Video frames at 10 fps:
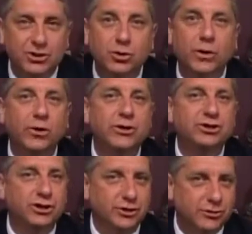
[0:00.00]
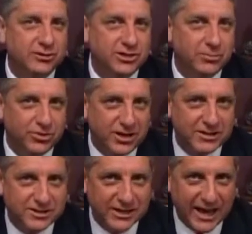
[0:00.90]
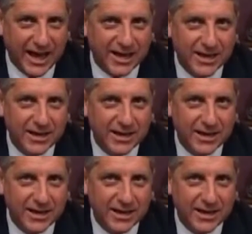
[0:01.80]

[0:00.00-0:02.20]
you are going to learn some things today